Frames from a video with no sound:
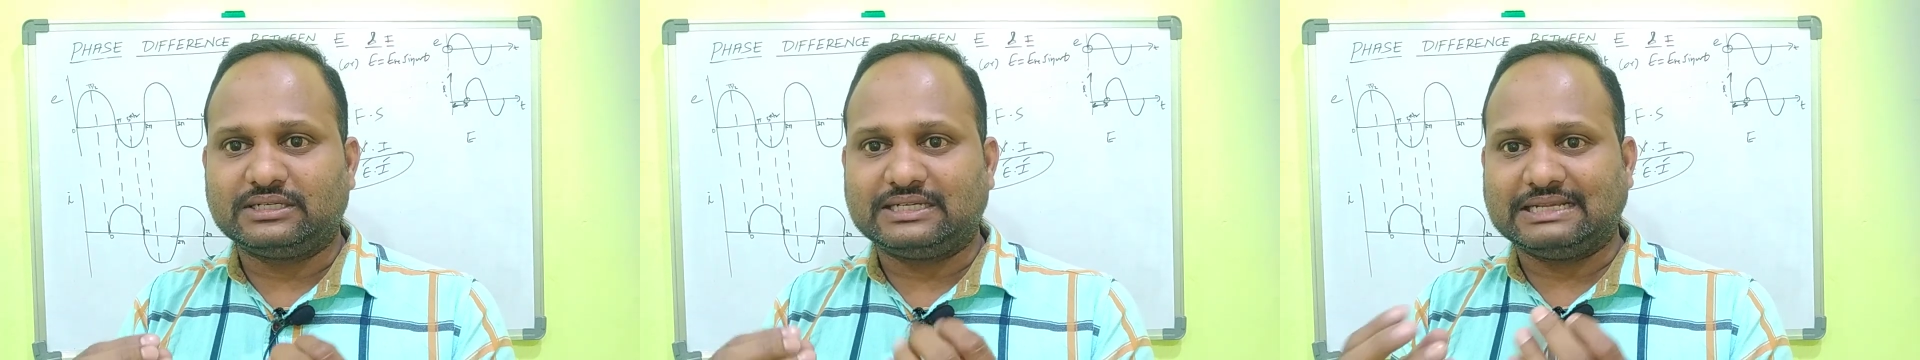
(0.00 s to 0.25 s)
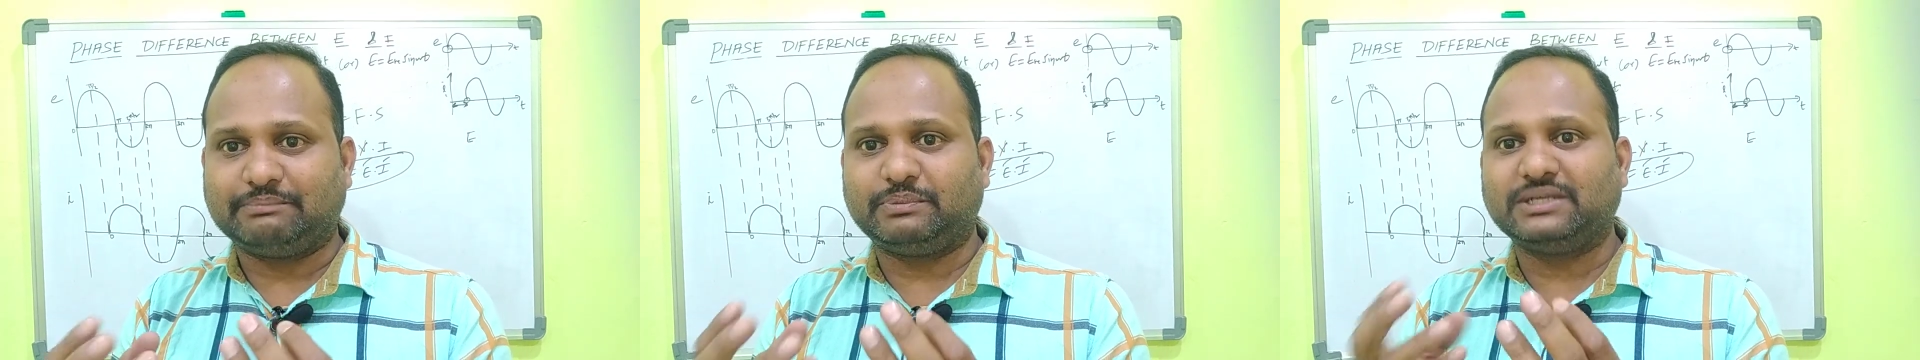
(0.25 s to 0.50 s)

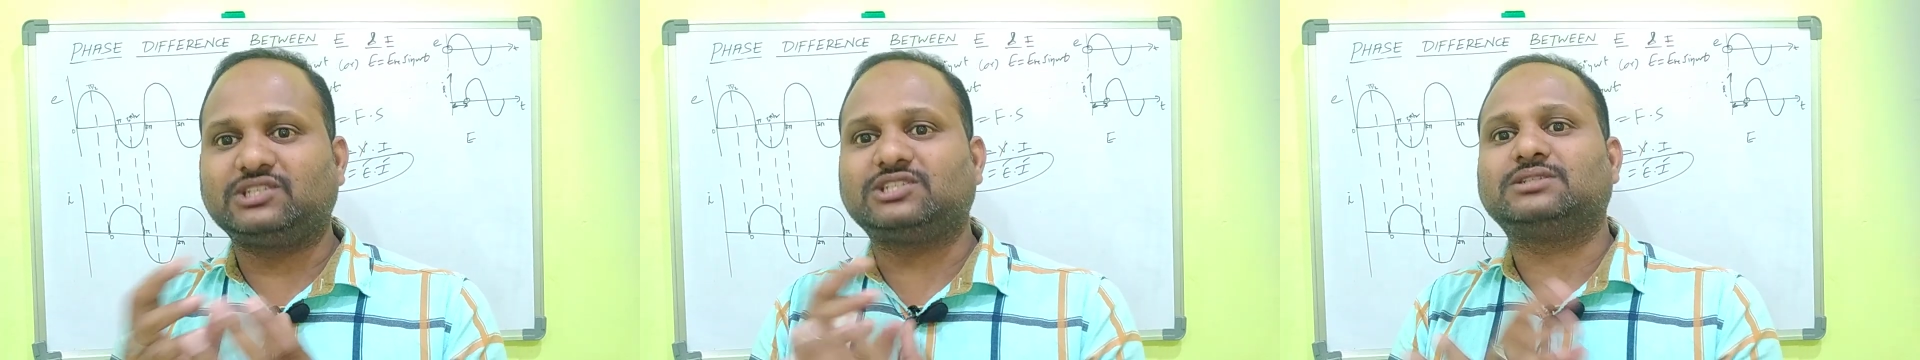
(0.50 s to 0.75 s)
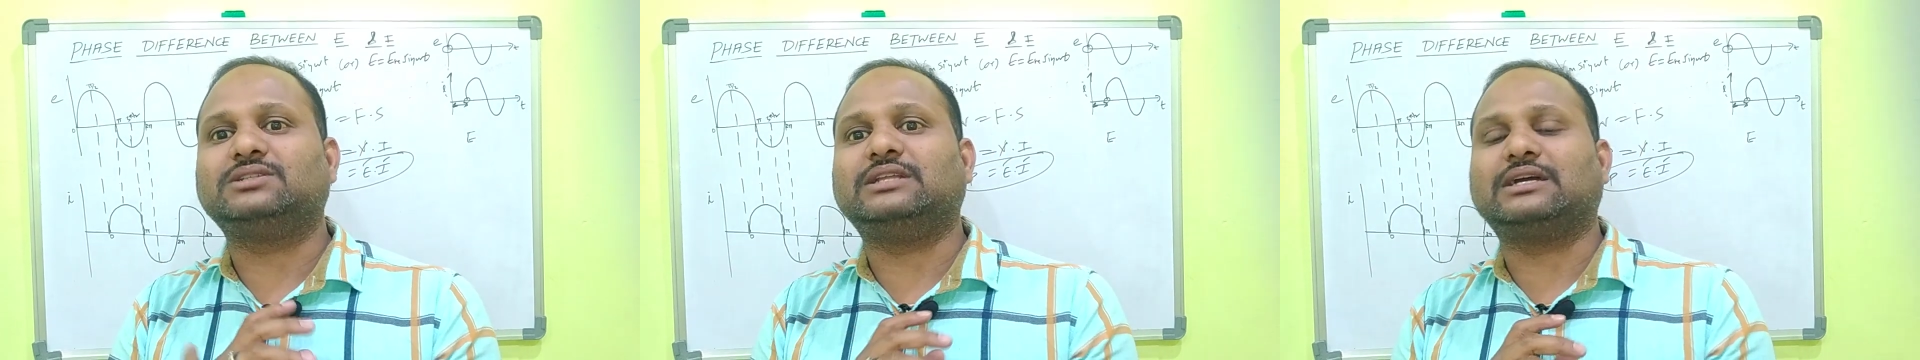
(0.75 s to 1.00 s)

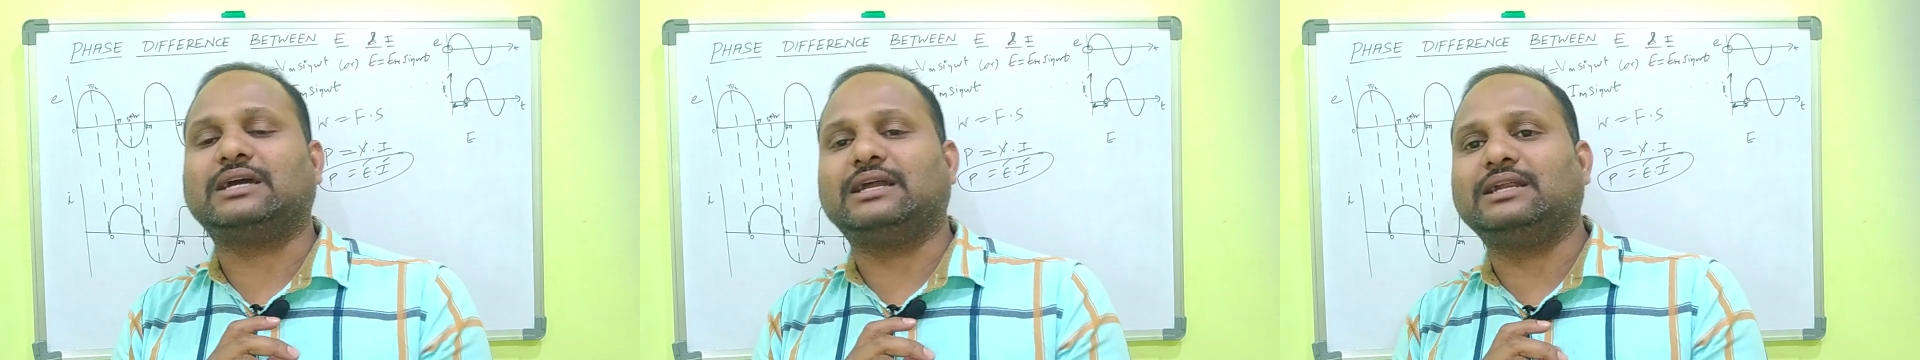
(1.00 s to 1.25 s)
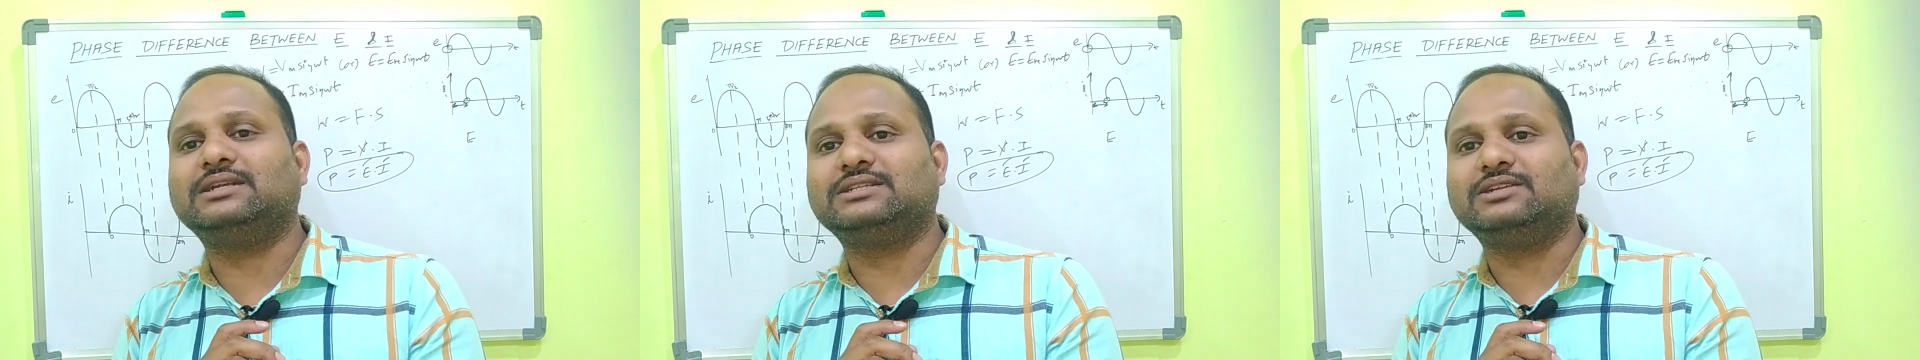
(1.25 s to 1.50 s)
depict the
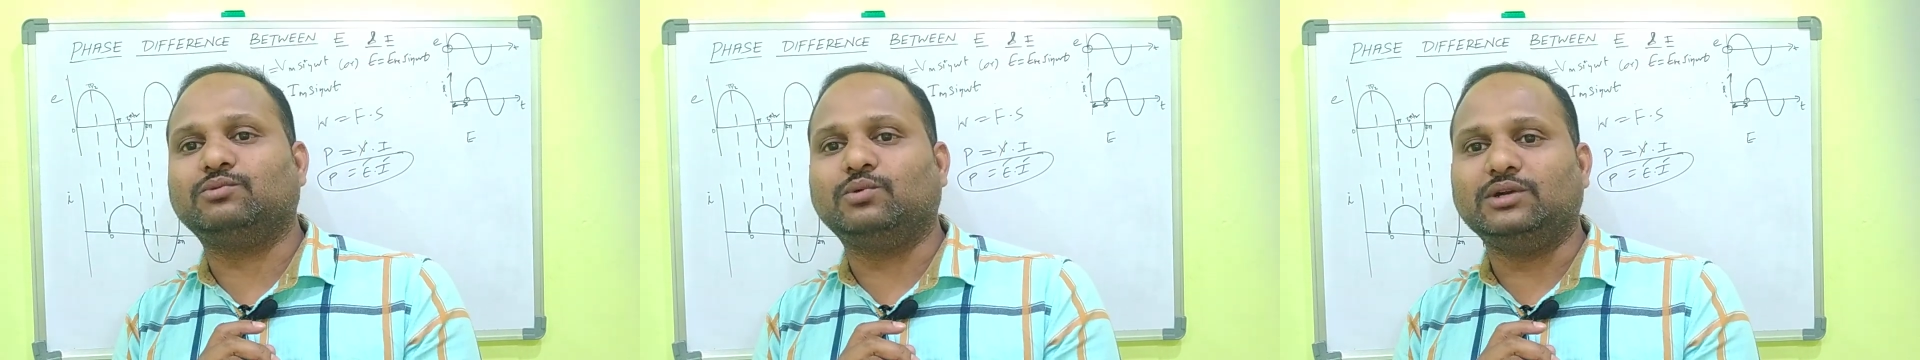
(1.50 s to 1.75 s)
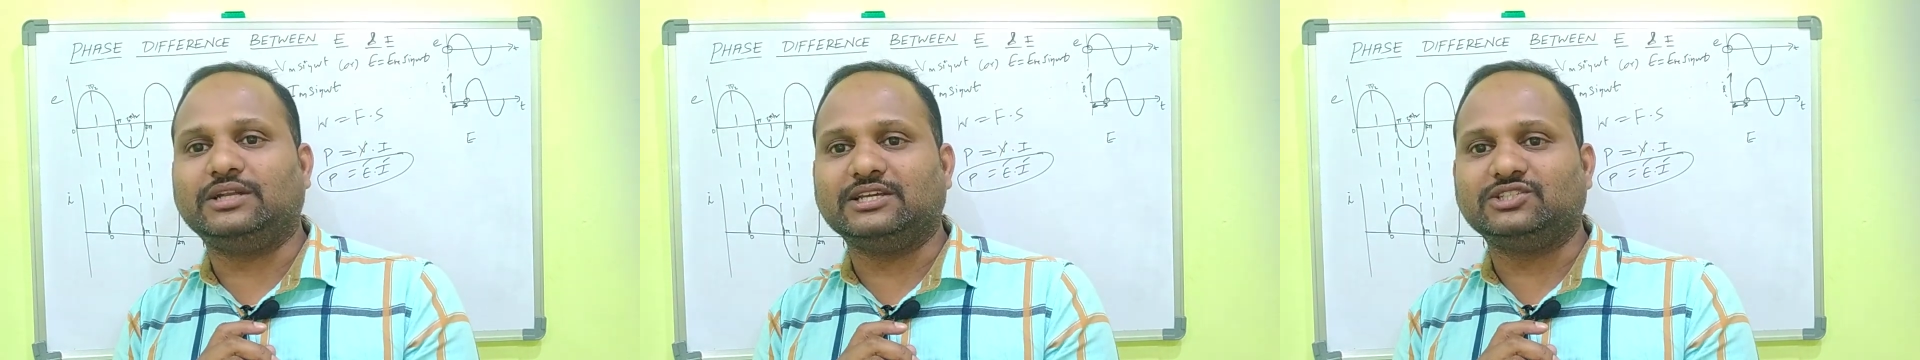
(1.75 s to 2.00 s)
current and
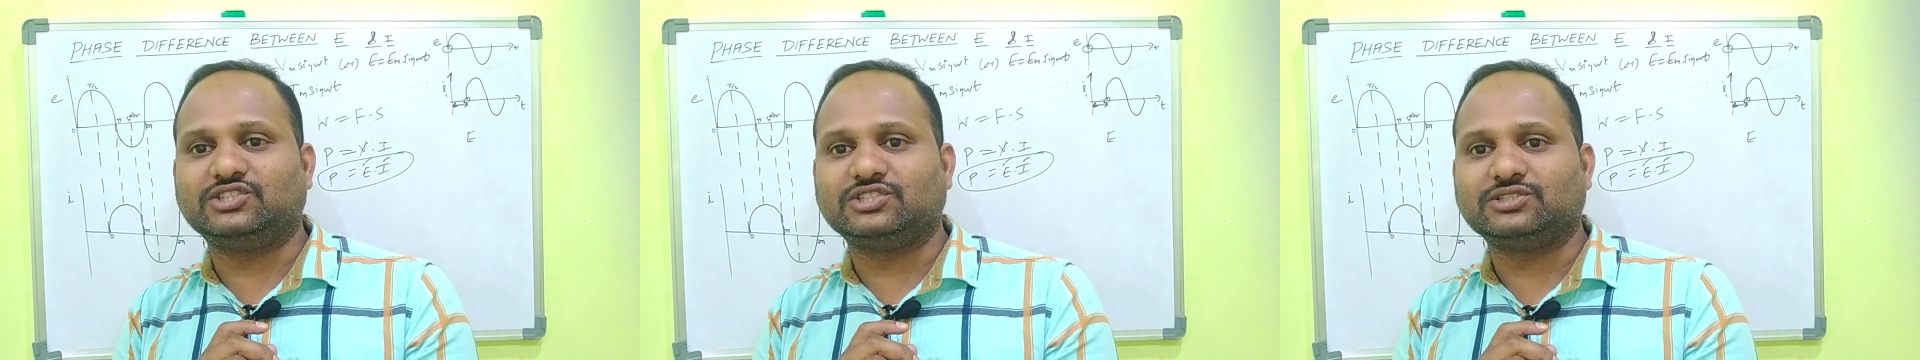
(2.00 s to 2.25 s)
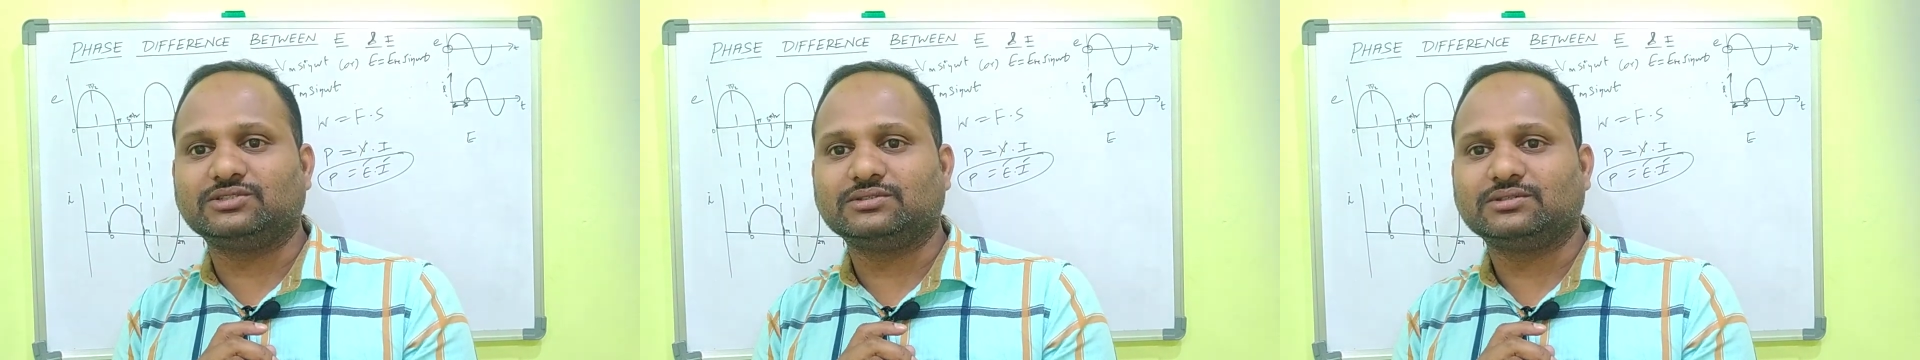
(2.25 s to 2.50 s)

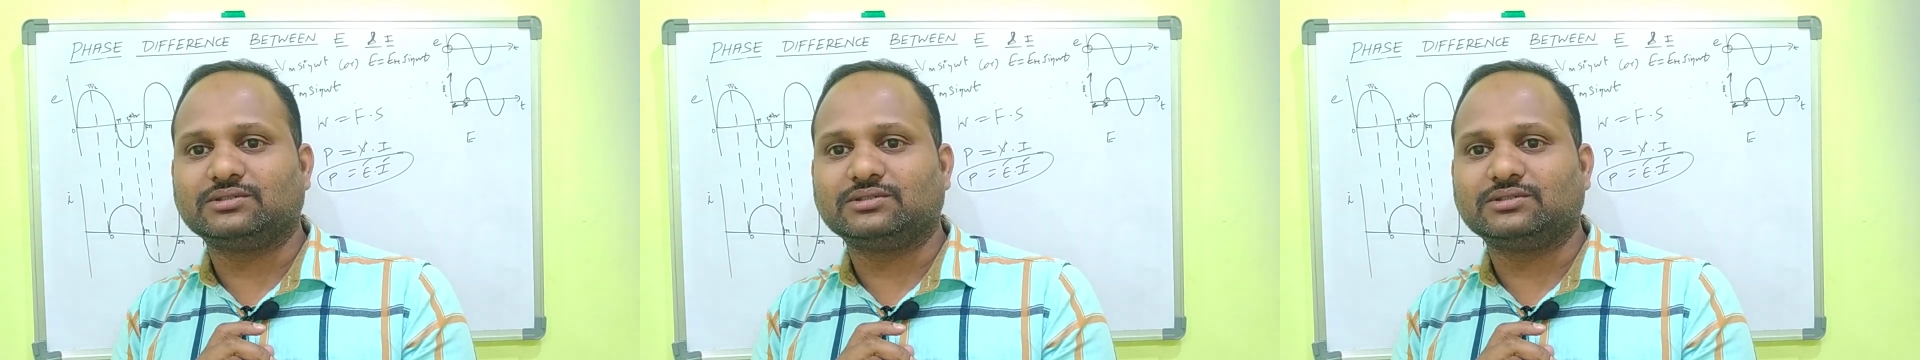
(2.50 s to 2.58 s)
voltage.